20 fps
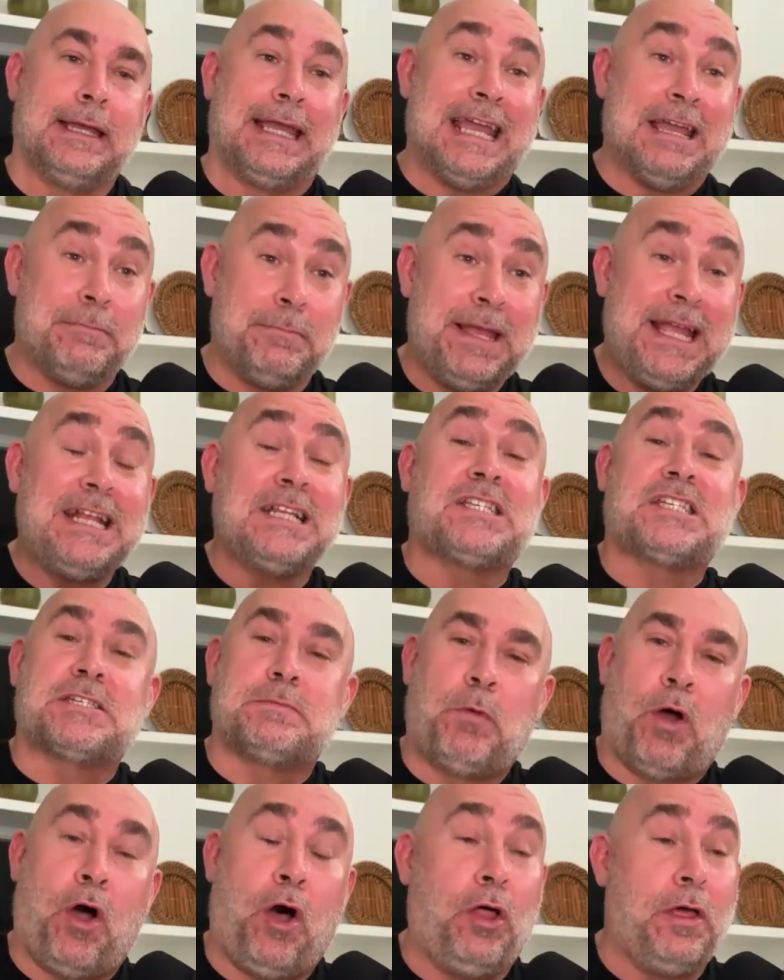It means
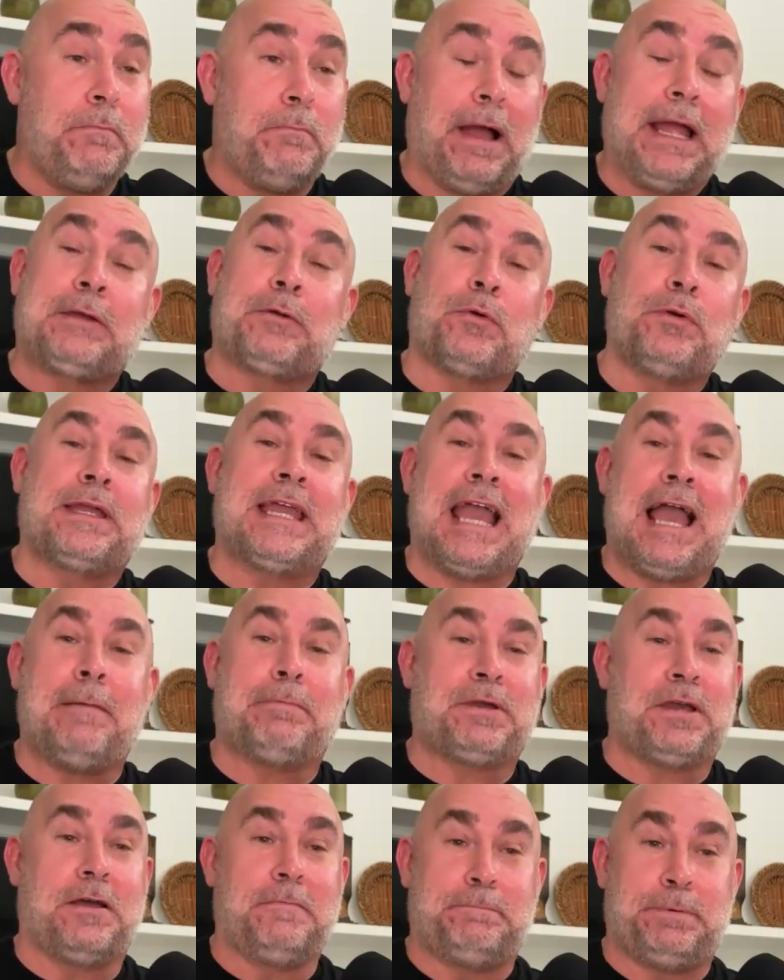small and micro
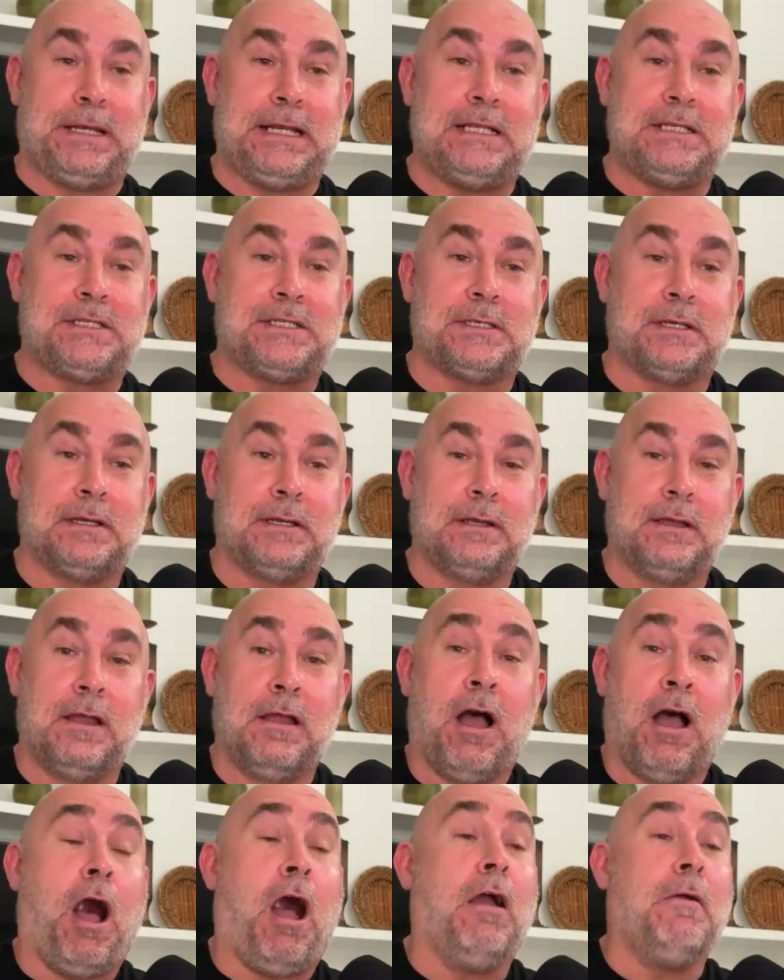cap companies
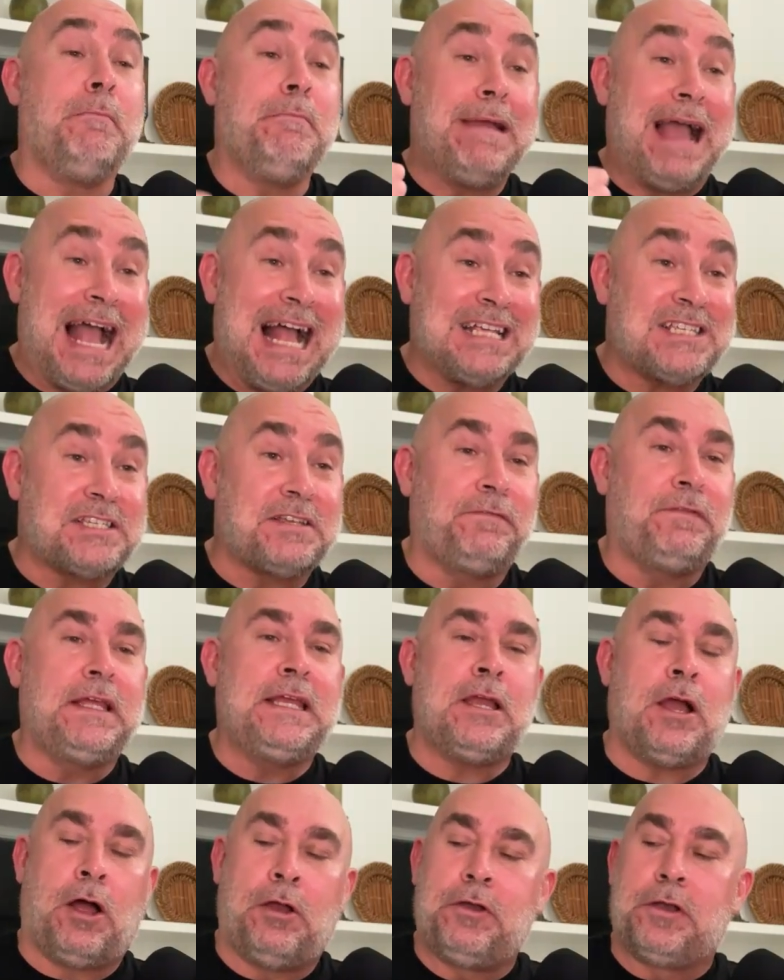are
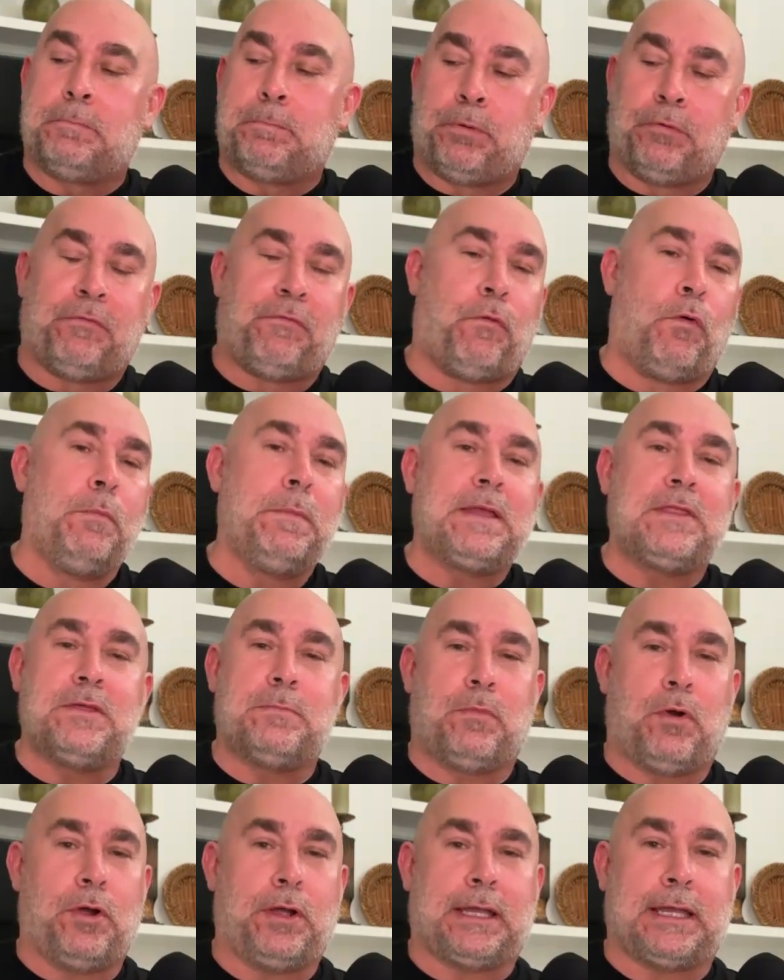massively underperforming the
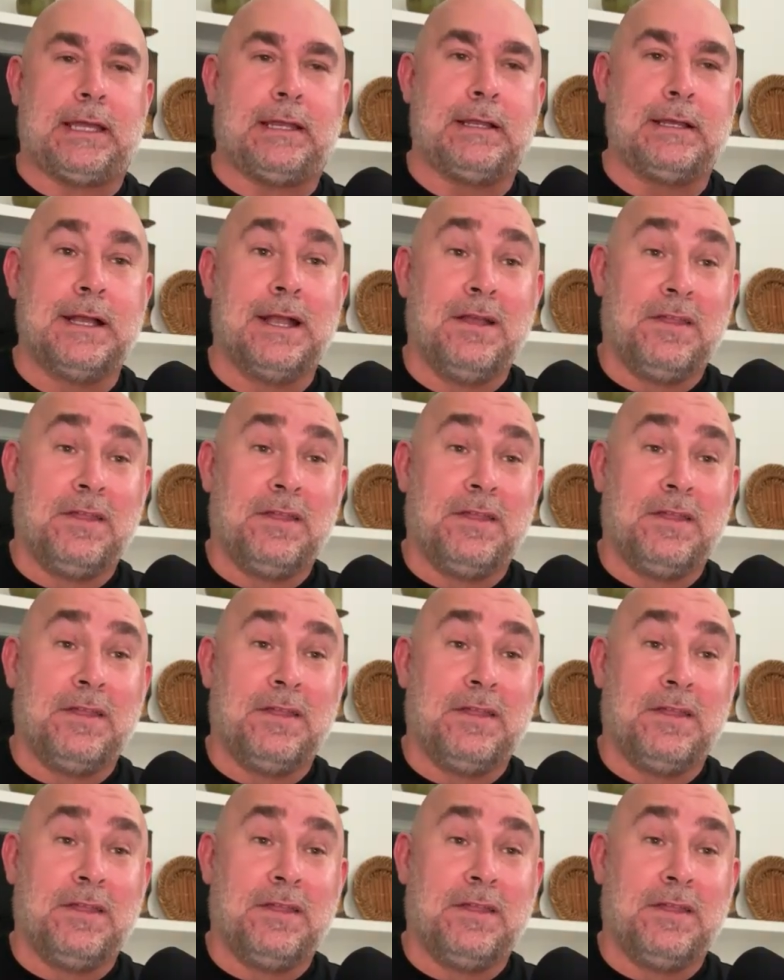market.